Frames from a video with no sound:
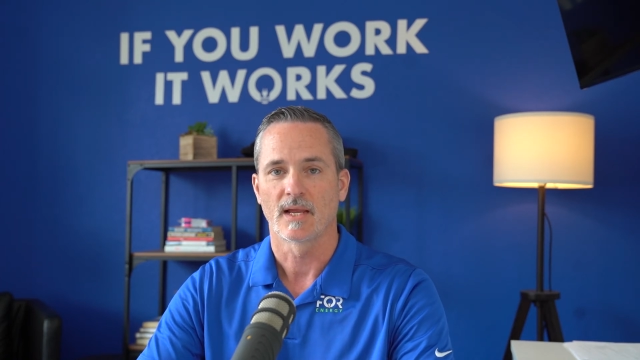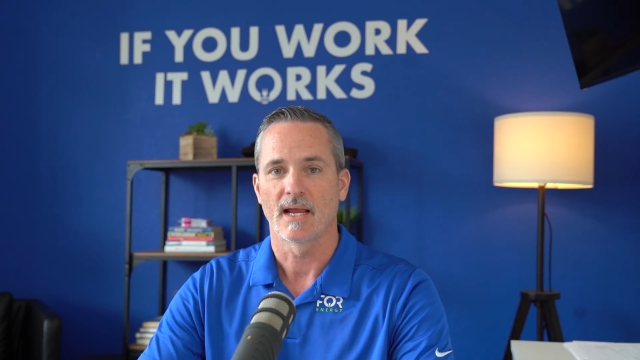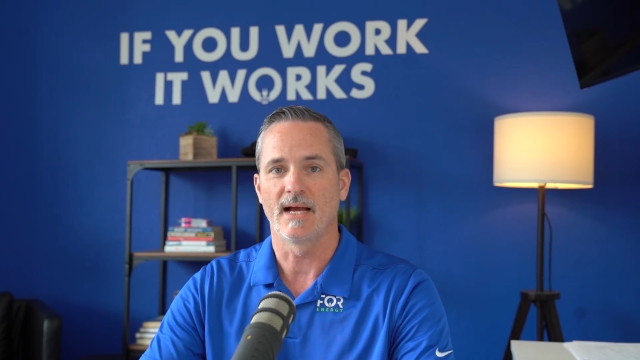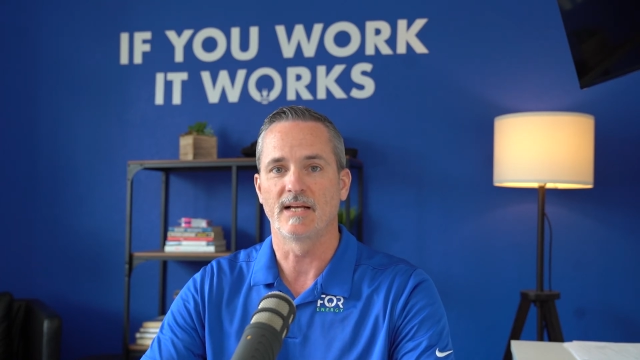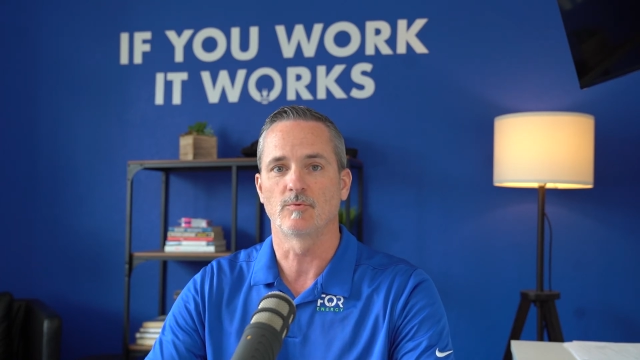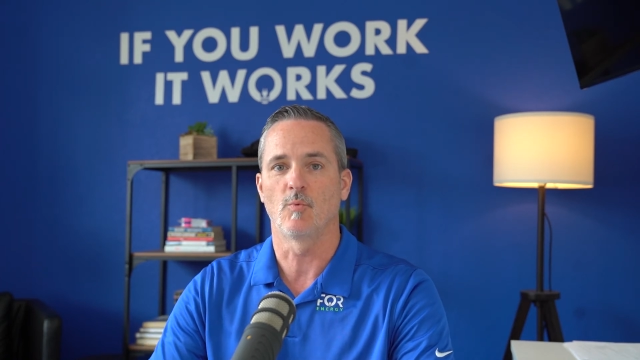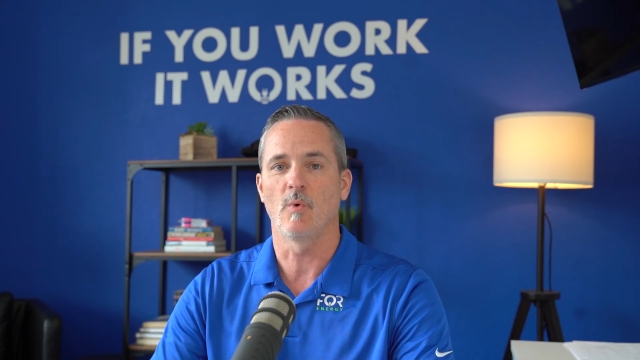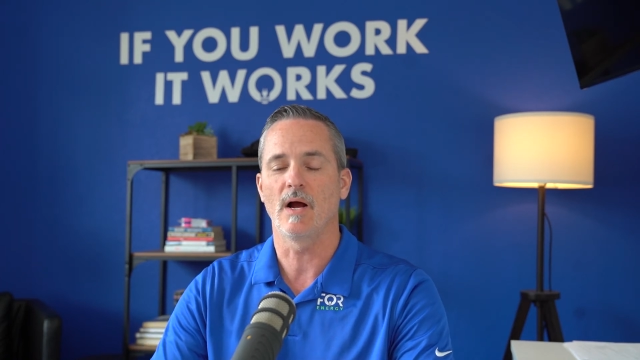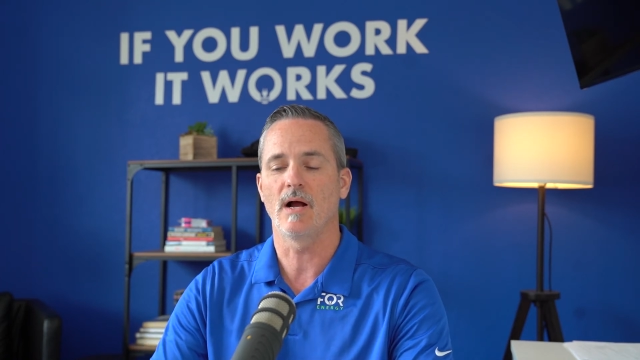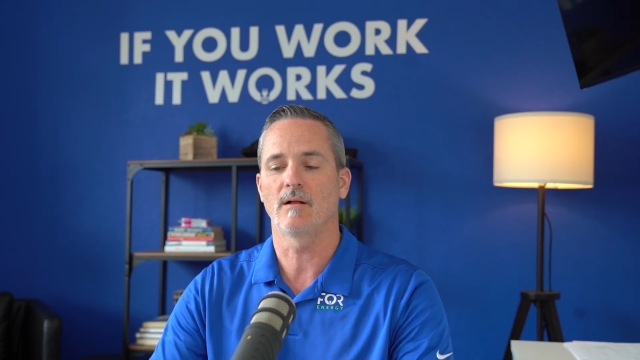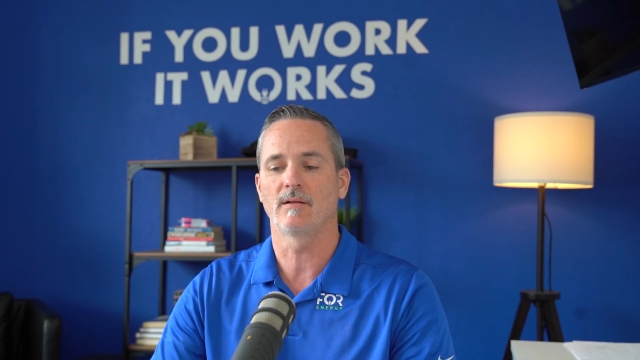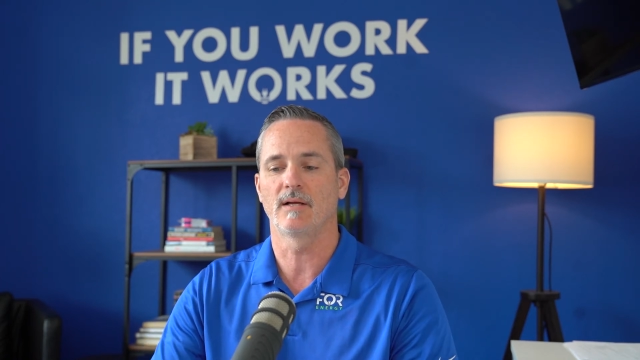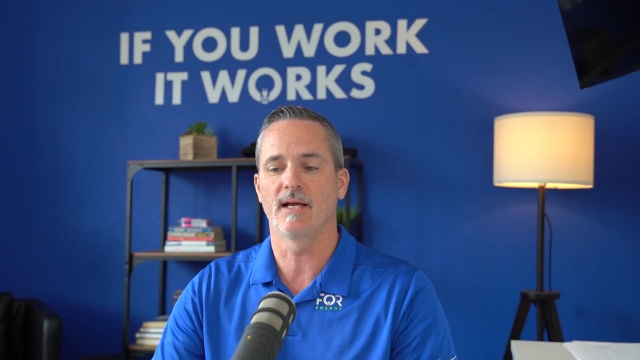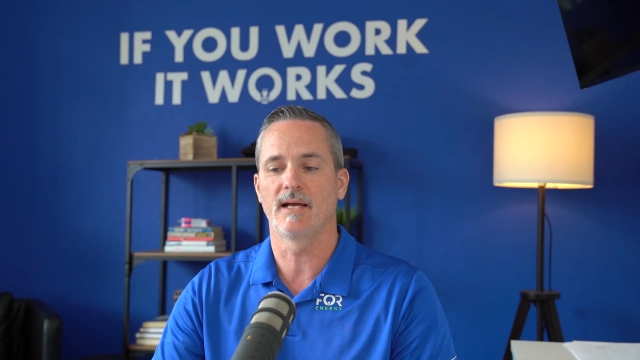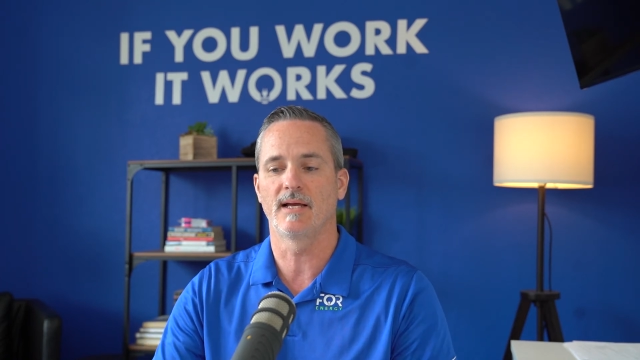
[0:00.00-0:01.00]
as
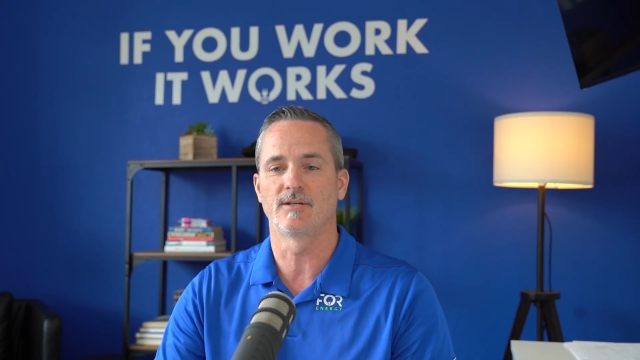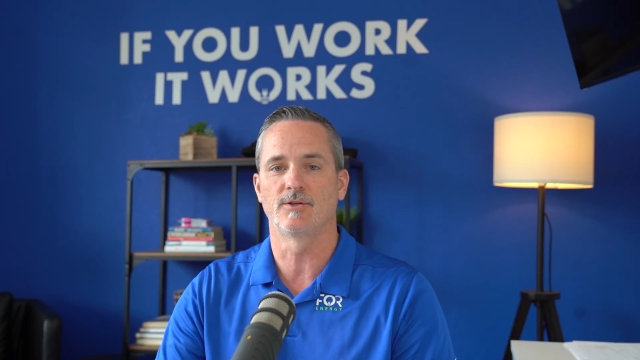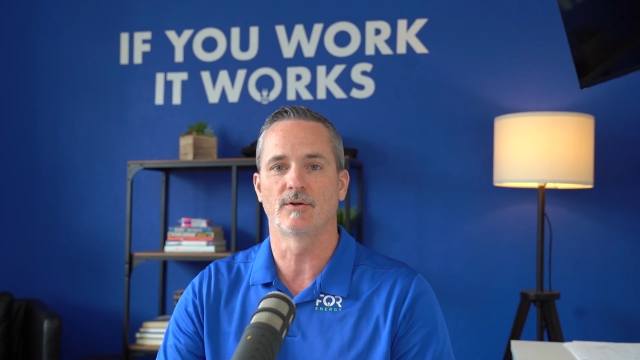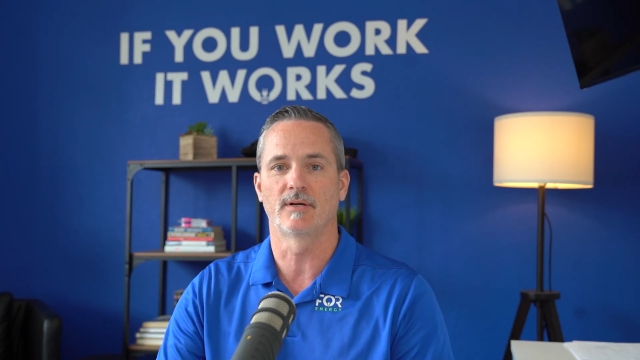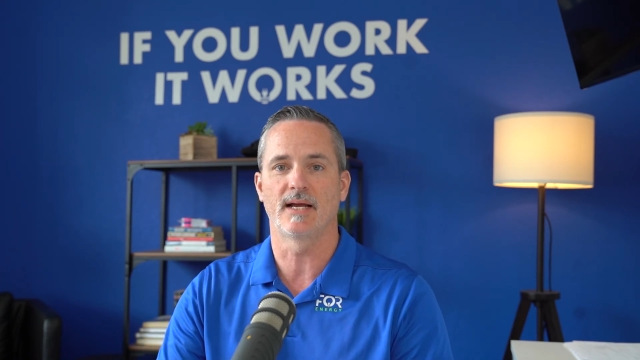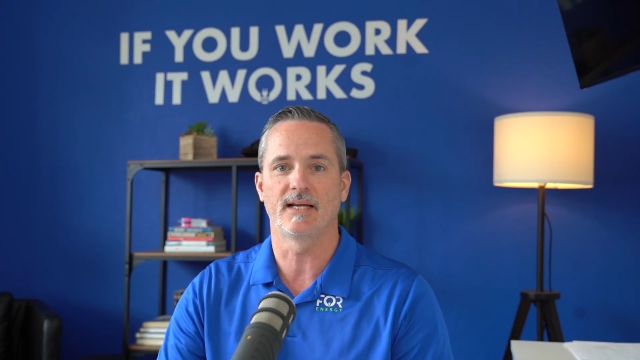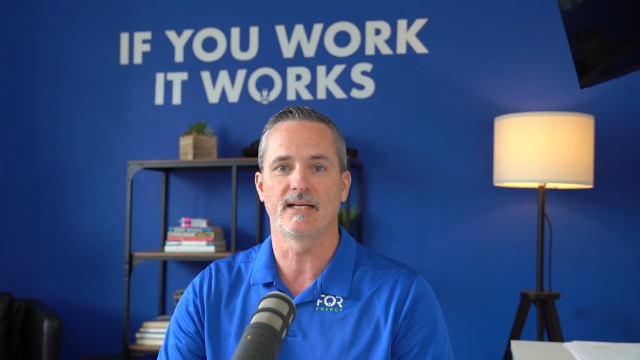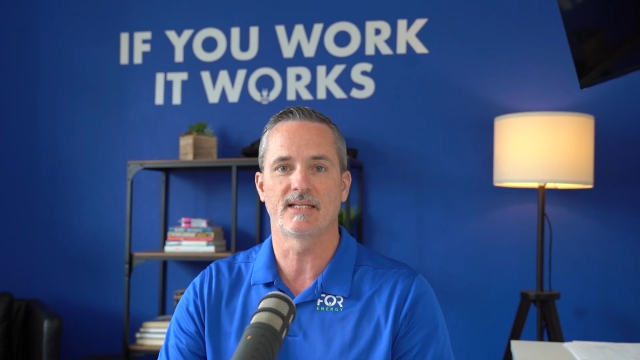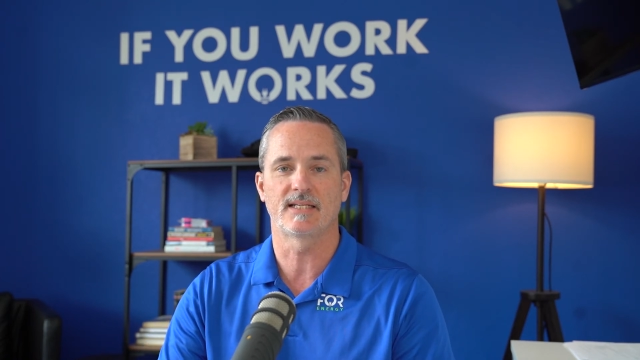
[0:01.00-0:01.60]
well as you're getting